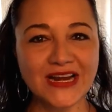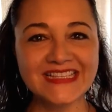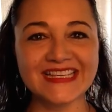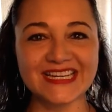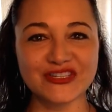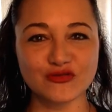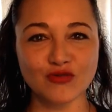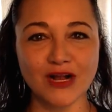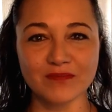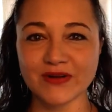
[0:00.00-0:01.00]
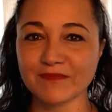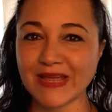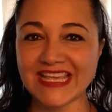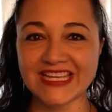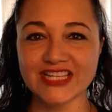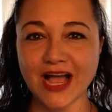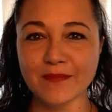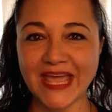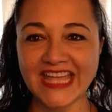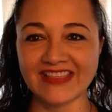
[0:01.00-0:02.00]
President Trump making
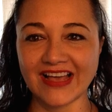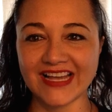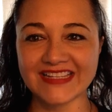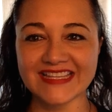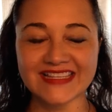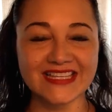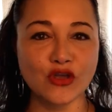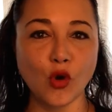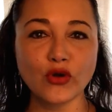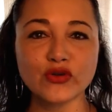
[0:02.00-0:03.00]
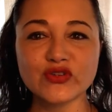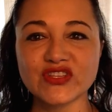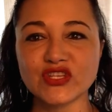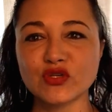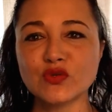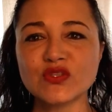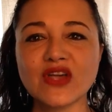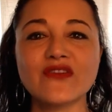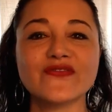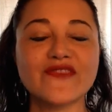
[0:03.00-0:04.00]
top headlines as he orders the use
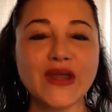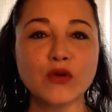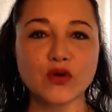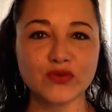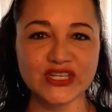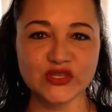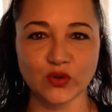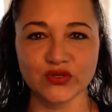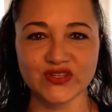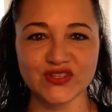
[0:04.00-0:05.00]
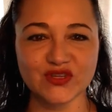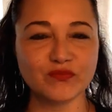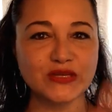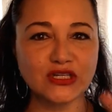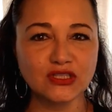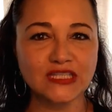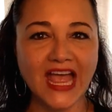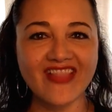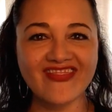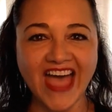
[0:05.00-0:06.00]
of federal resources to build
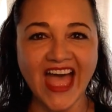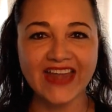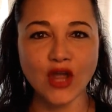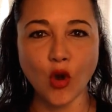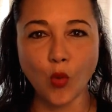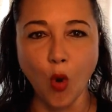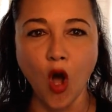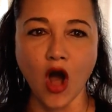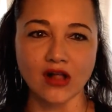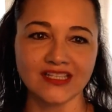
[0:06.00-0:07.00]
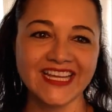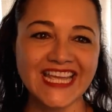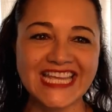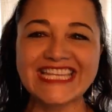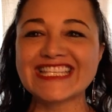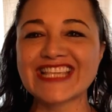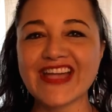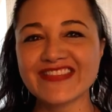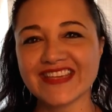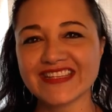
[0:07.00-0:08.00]
that wall. He
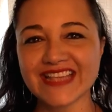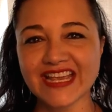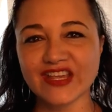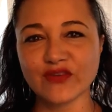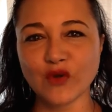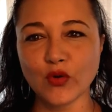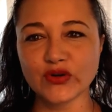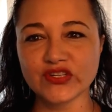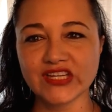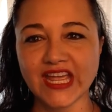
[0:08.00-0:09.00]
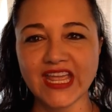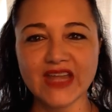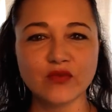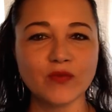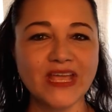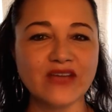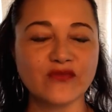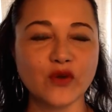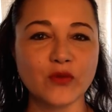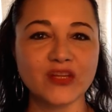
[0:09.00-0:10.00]
signed the executive order today and will make a
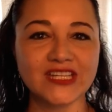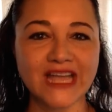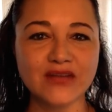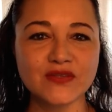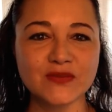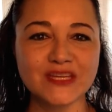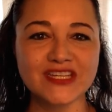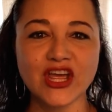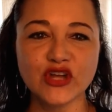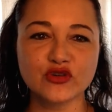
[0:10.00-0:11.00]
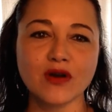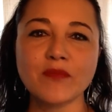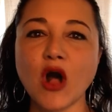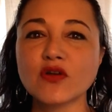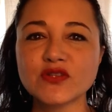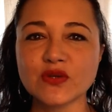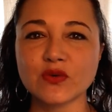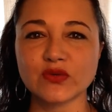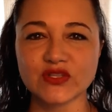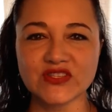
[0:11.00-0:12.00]
formal announcement. Trump also
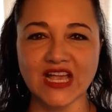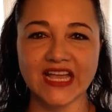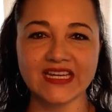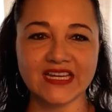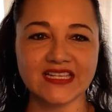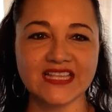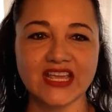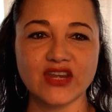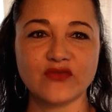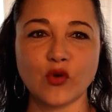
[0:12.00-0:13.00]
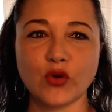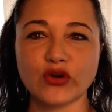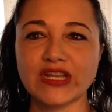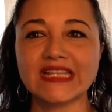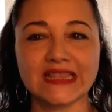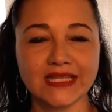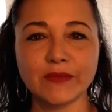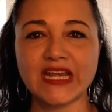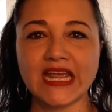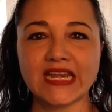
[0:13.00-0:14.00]
will sign an executive order
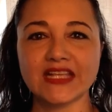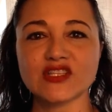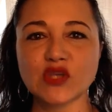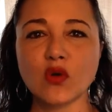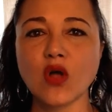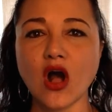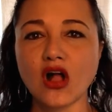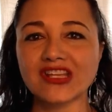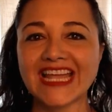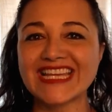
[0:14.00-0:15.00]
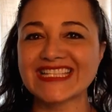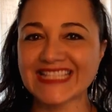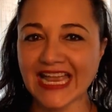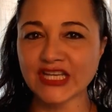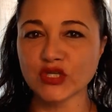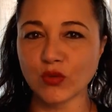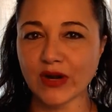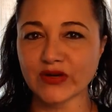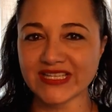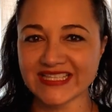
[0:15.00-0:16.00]
eliminating so-called
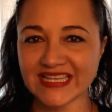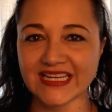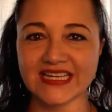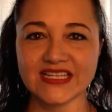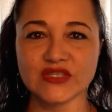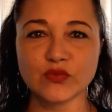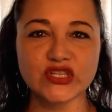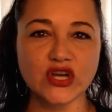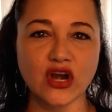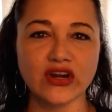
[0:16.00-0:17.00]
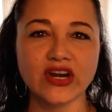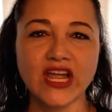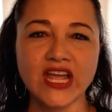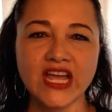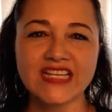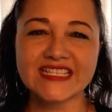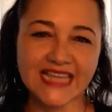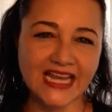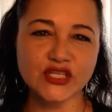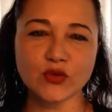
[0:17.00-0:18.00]
sanctuary cities, which are
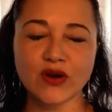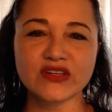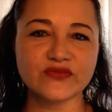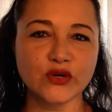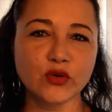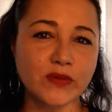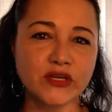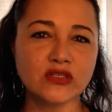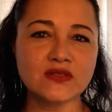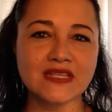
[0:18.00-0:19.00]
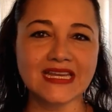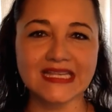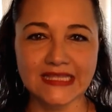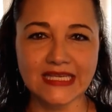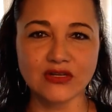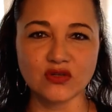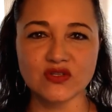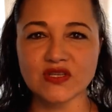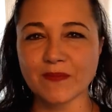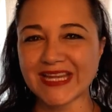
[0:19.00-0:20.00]
sanctuaries for criminals and
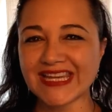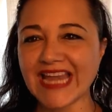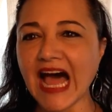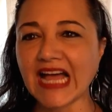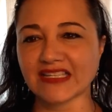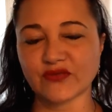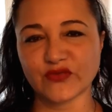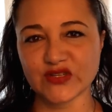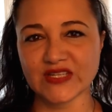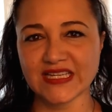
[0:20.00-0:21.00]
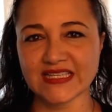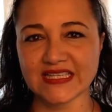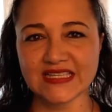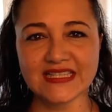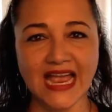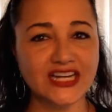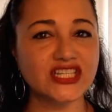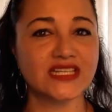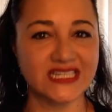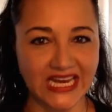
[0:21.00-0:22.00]
illegals, but not for citizens,
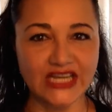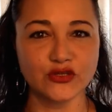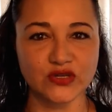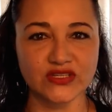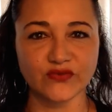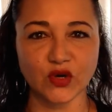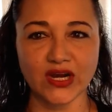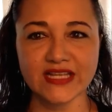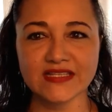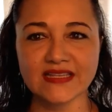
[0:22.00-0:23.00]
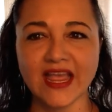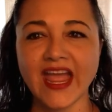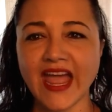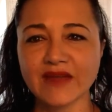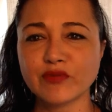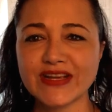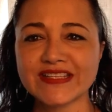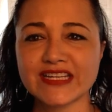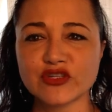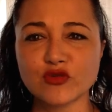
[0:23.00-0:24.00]
actually dangerous for us. And
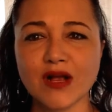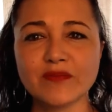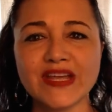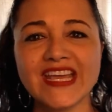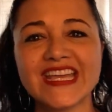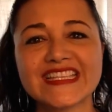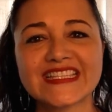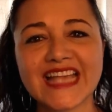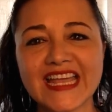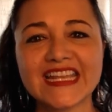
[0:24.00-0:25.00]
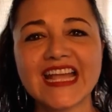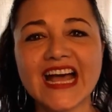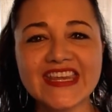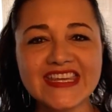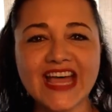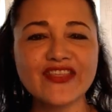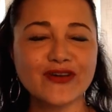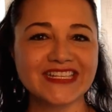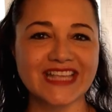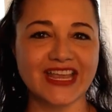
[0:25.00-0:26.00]
President Trump is signing
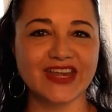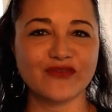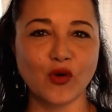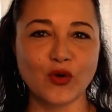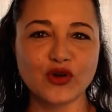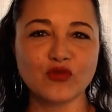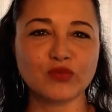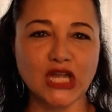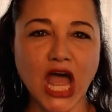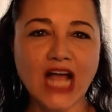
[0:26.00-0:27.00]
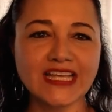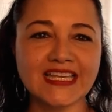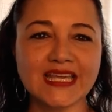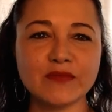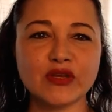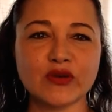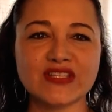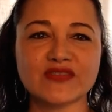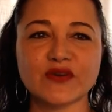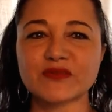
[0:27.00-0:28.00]
another executive order blocking
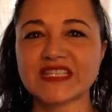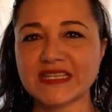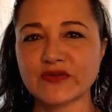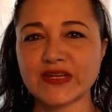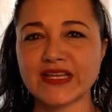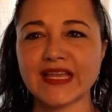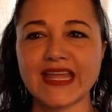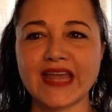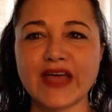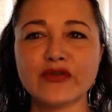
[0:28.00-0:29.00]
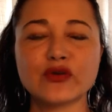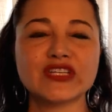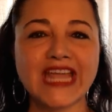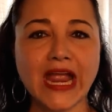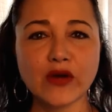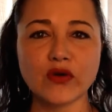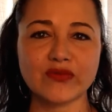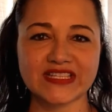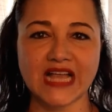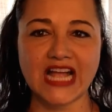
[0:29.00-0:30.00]
immigrants from Syria and other
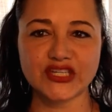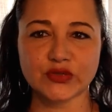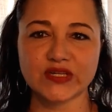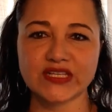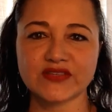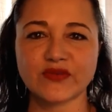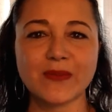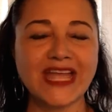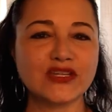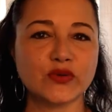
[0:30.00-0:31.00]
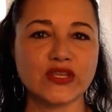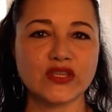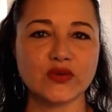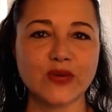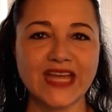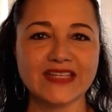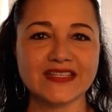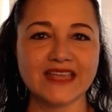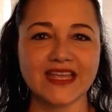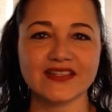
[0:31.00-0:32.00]
terrorist countries from entering the United
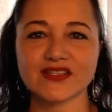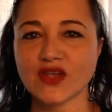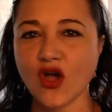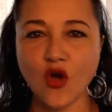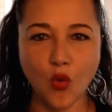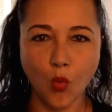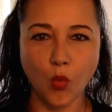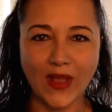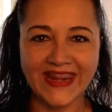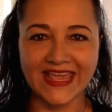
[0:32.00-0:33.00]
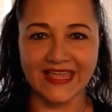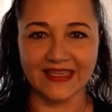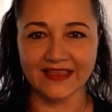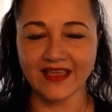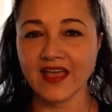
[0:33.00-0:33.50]
States. Winning.